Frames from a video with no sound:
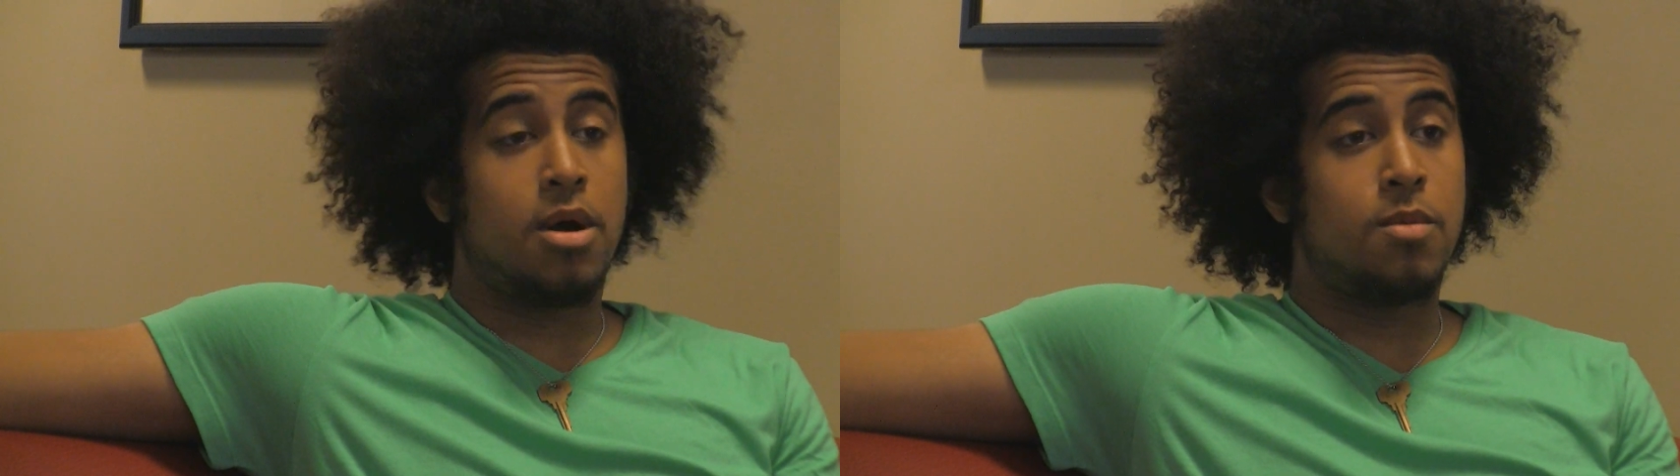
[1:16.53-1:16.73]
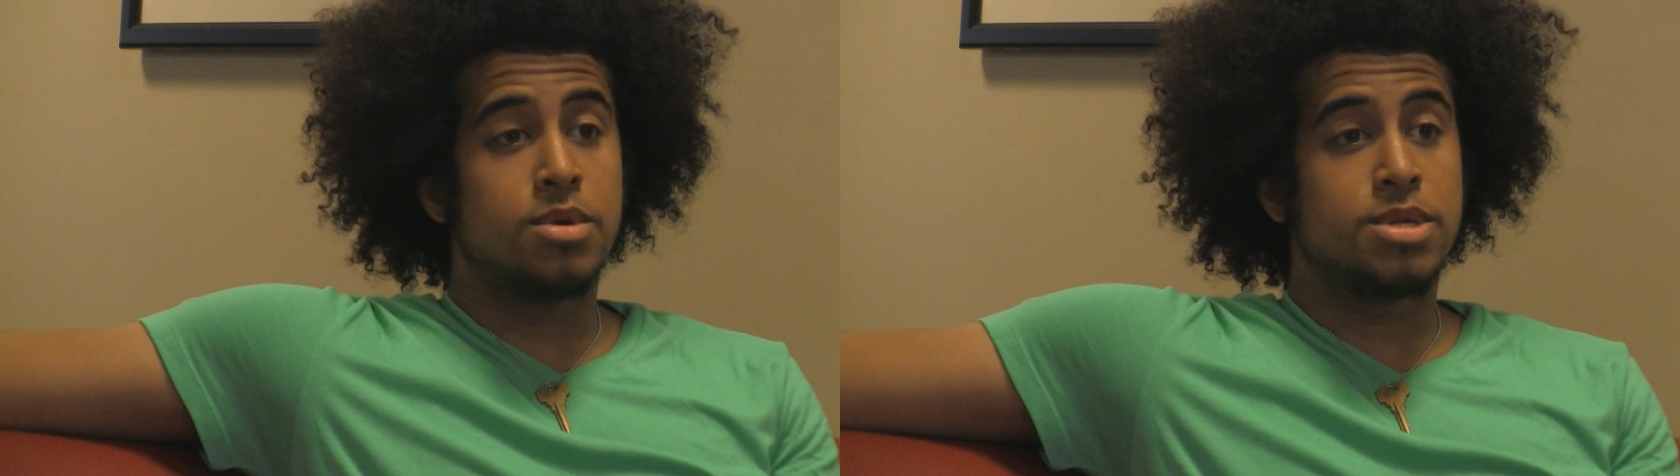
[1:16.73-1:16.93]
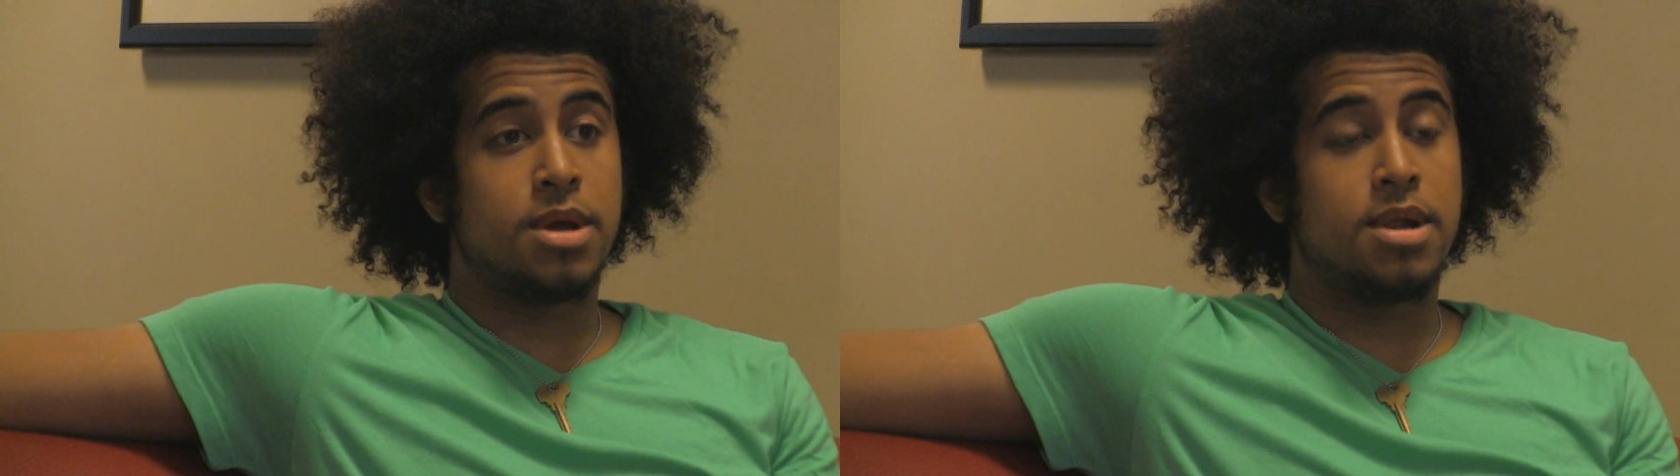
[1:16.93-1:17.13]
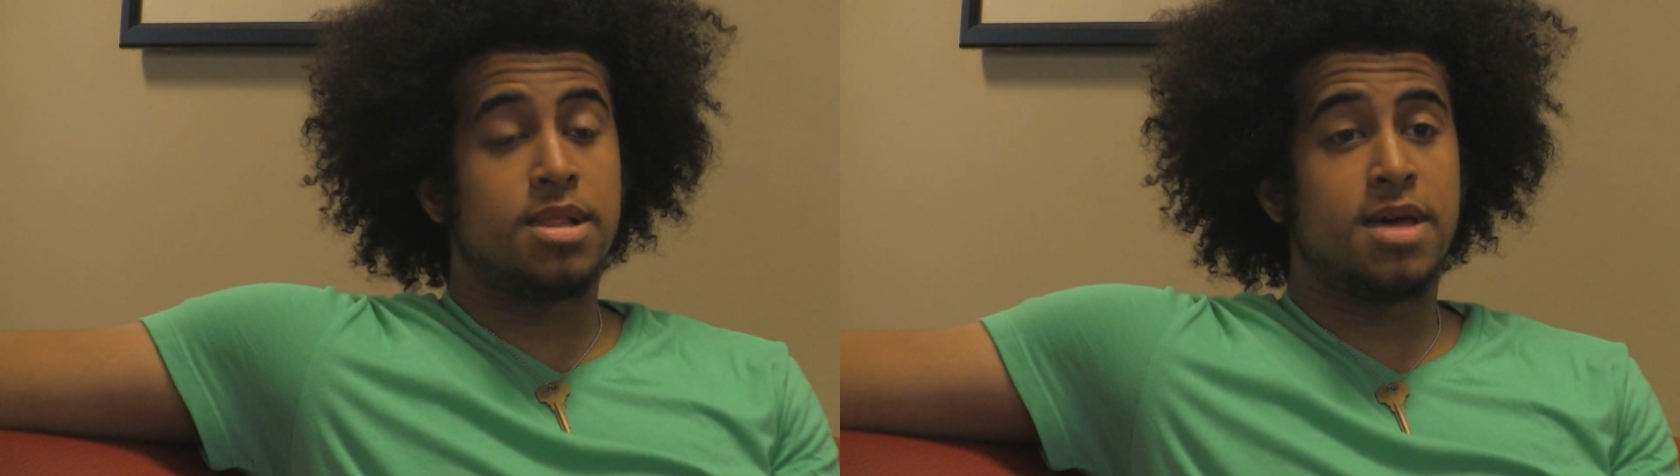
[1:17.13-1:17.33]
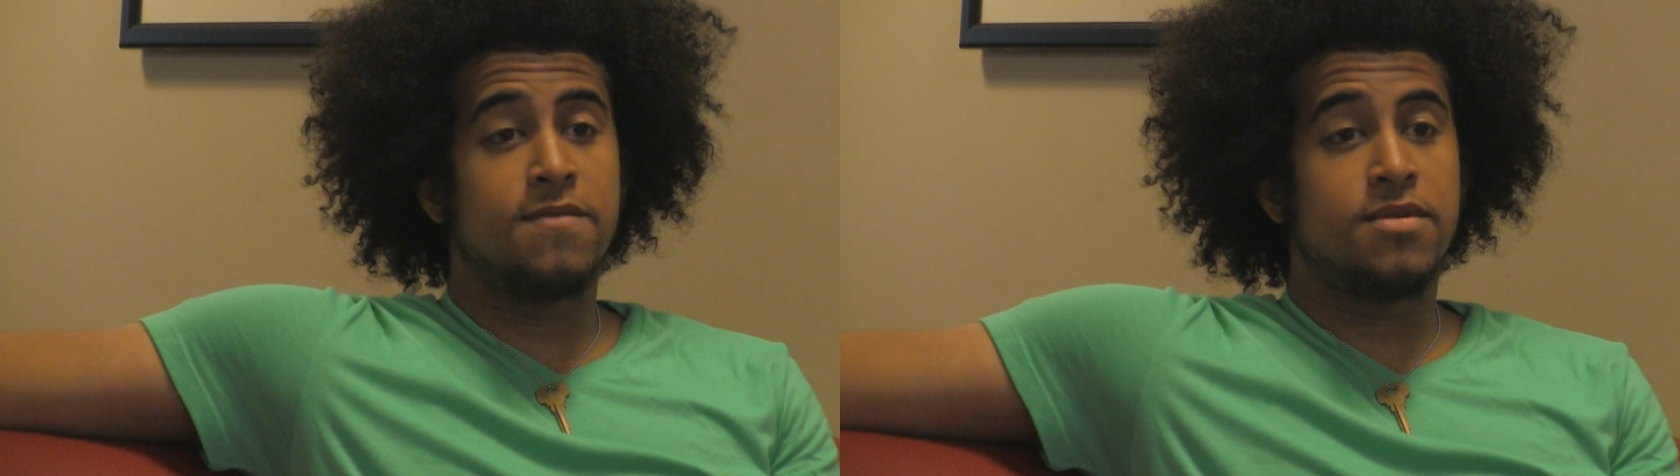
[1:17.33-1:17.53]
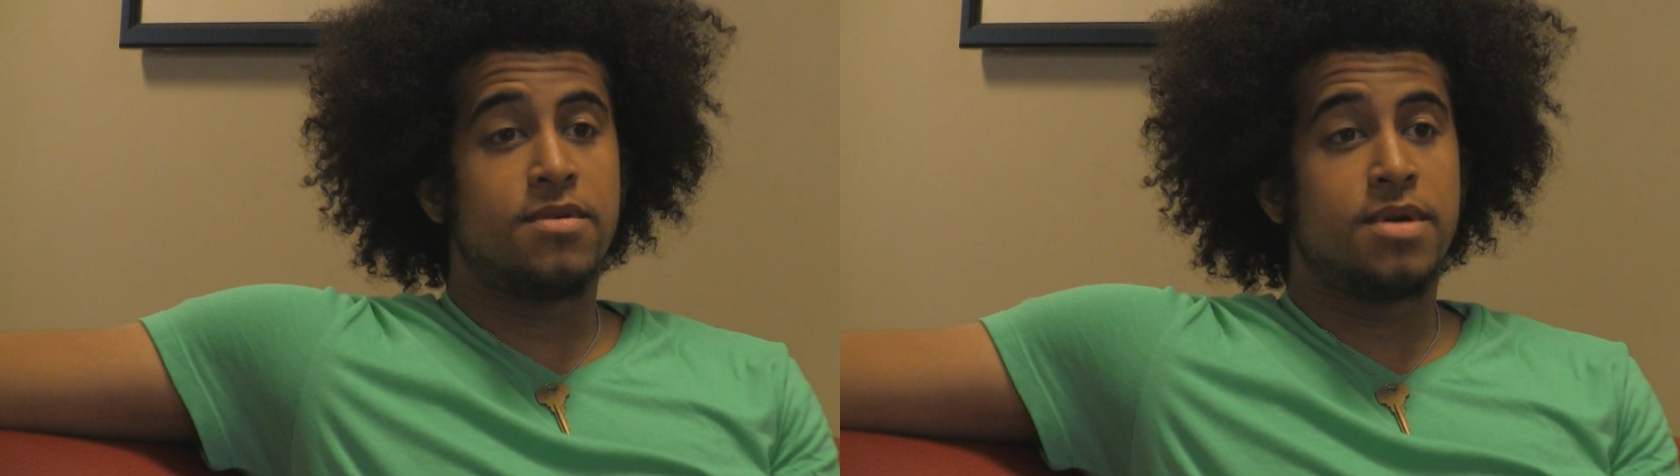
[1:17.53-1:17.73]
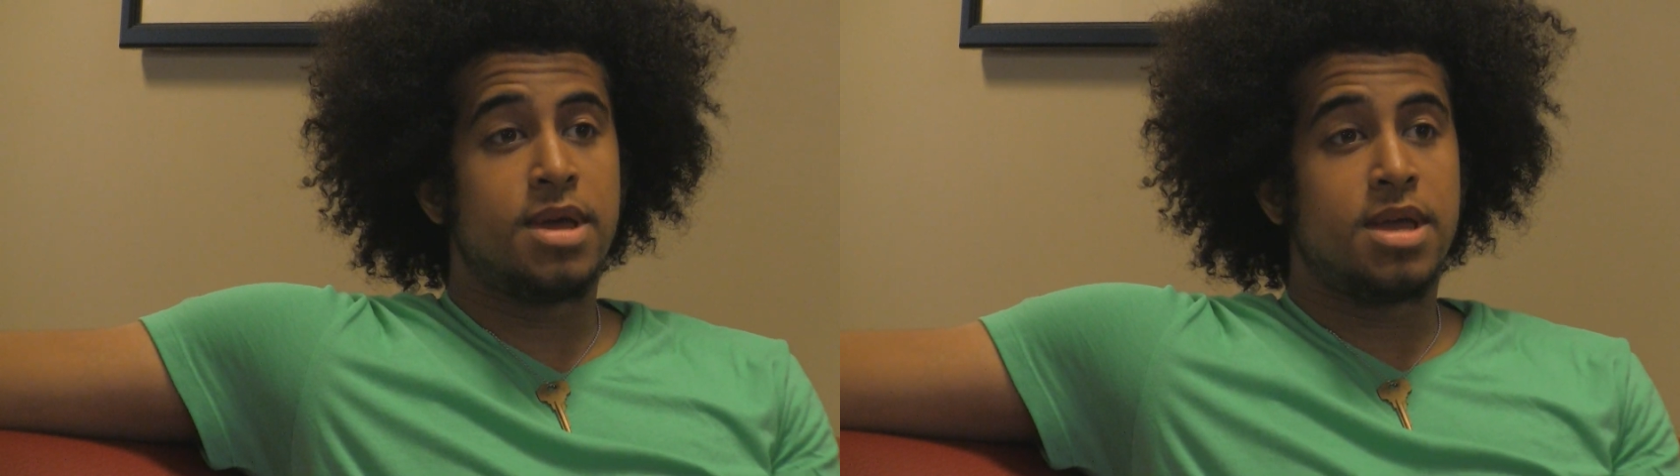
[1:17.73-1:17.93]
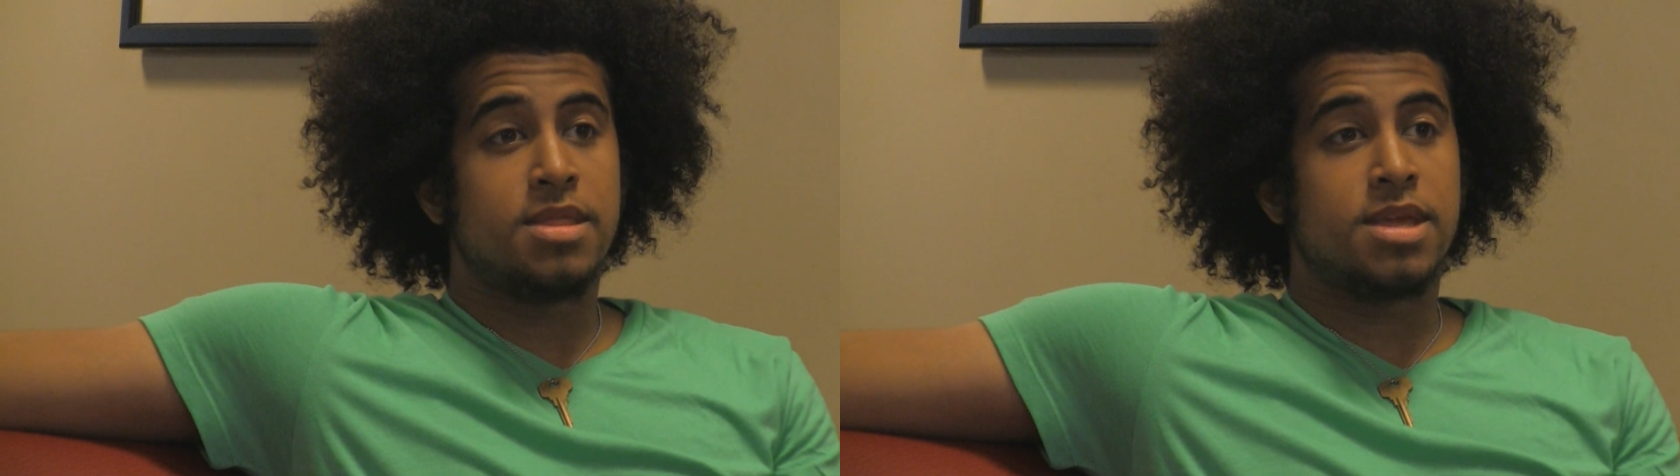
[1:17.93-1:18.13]
almost on a level
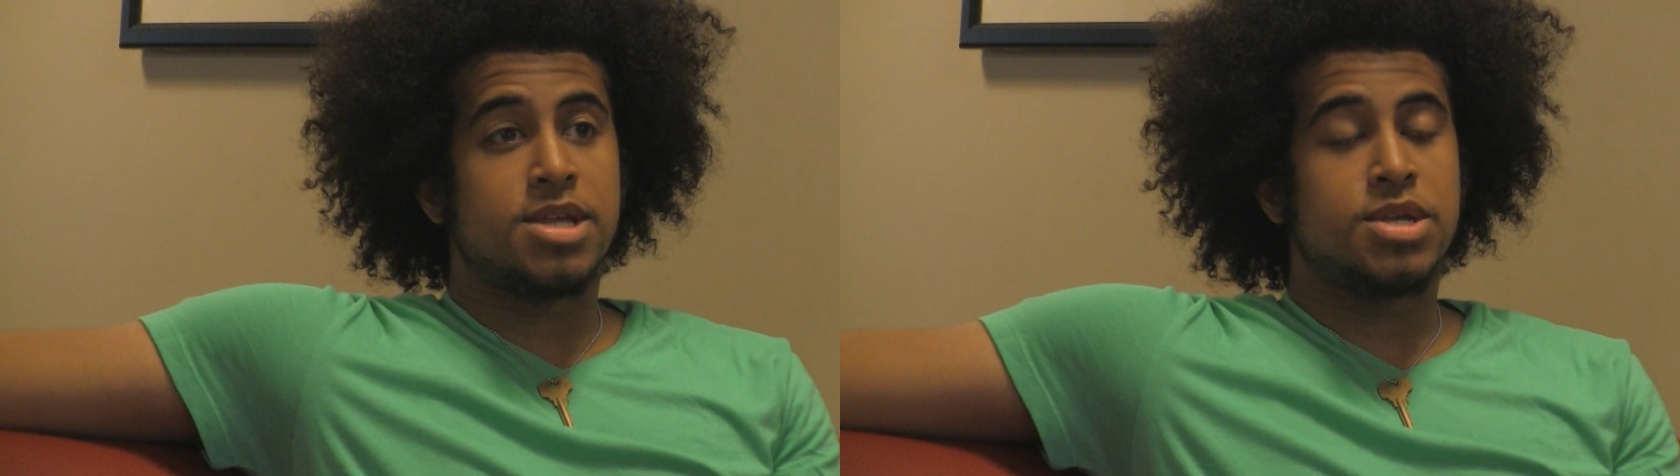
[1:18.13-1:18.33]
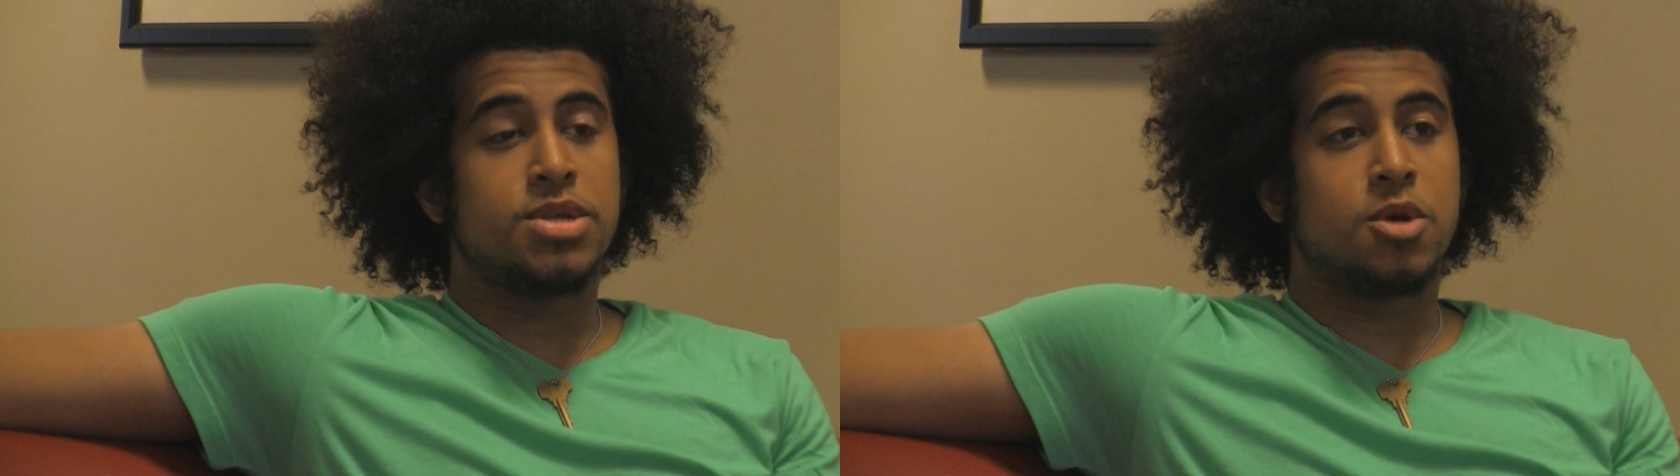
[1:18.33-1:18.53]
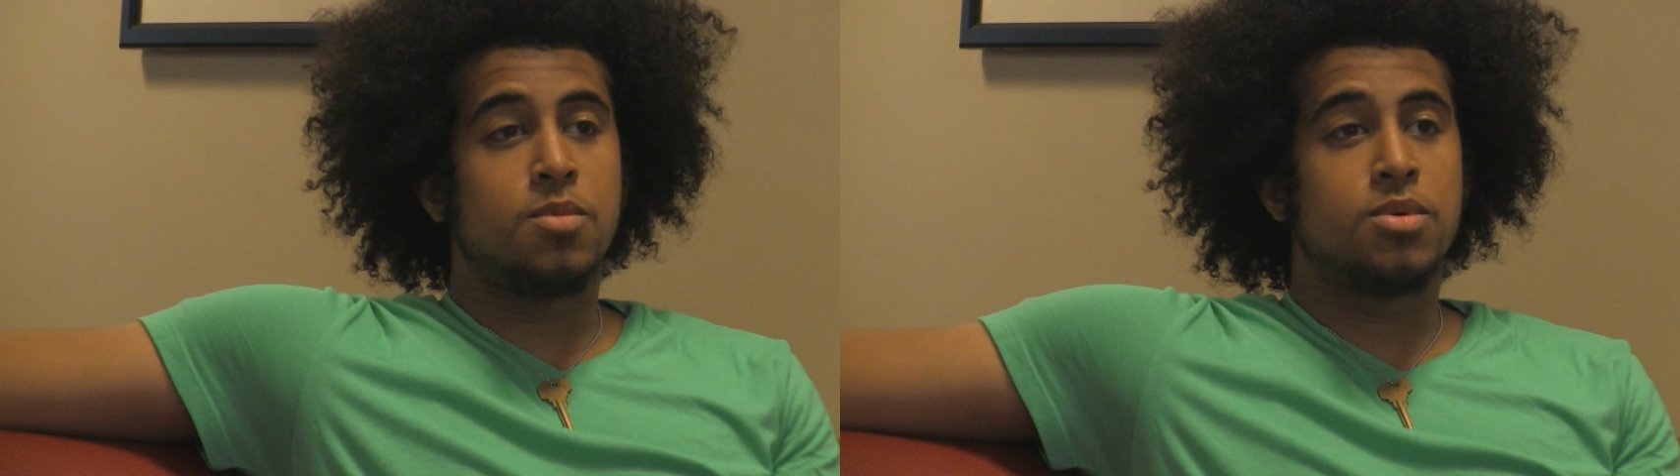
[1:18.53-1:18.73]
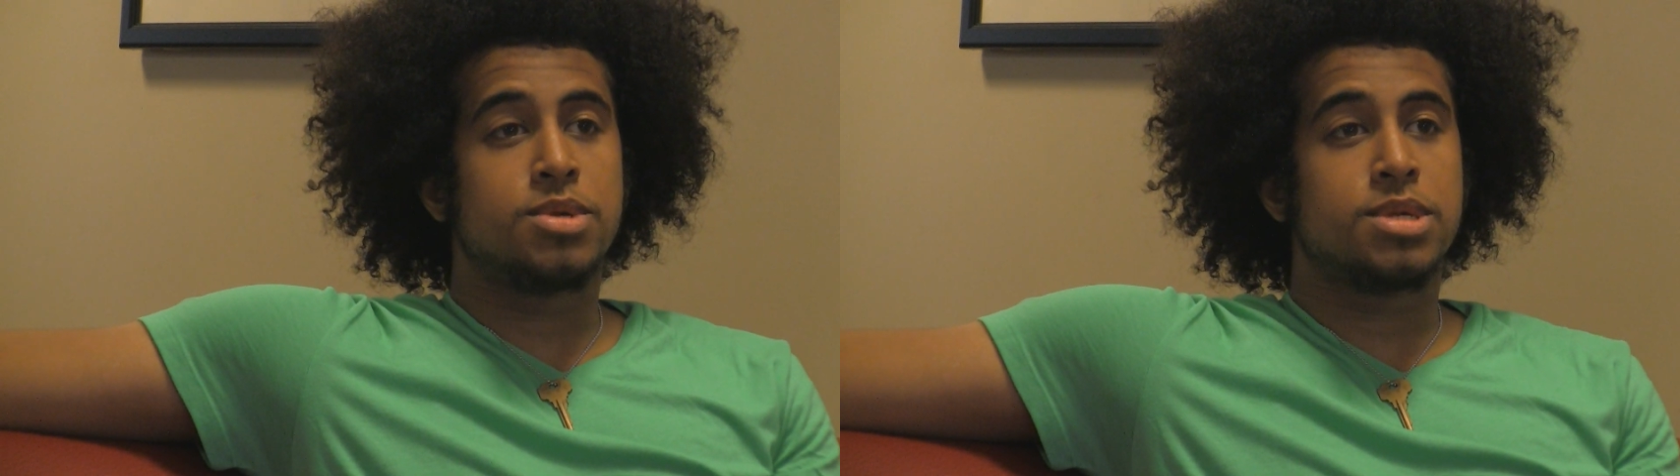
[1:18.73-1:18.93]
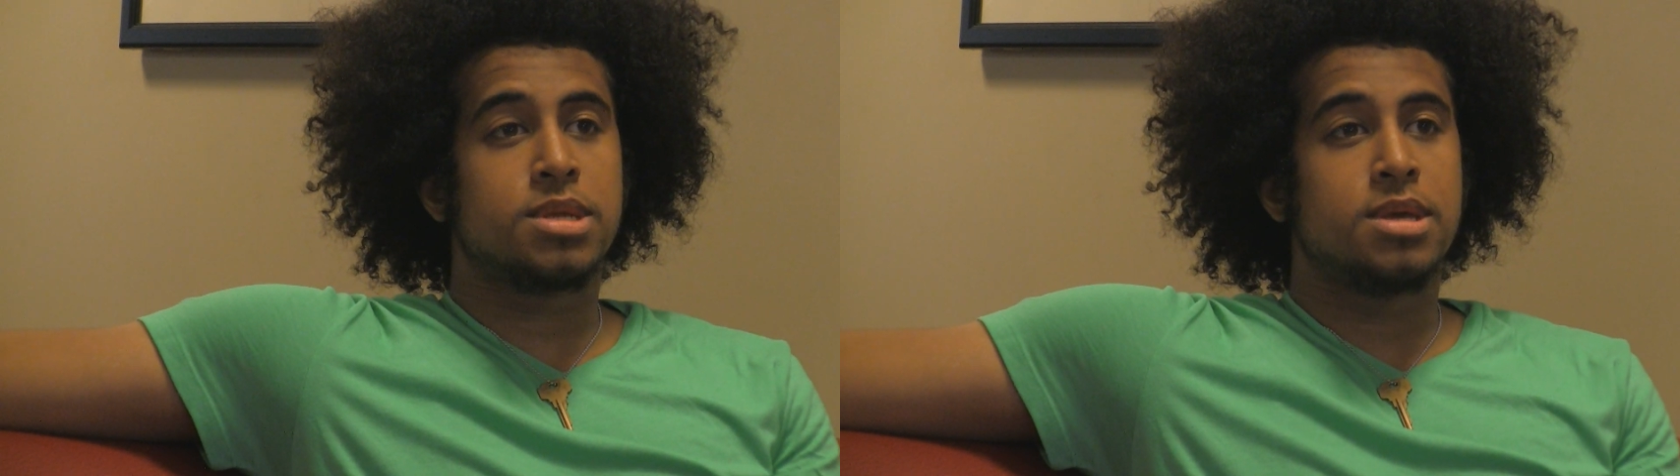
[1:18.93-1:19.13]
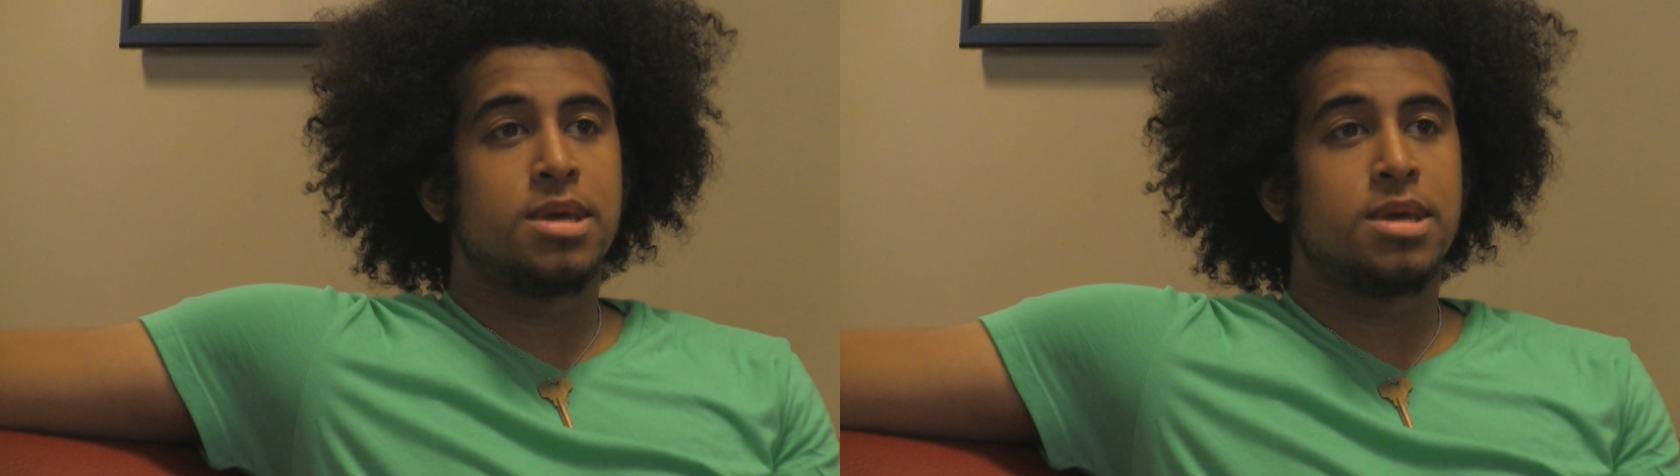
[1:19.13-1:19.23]
that she's almost,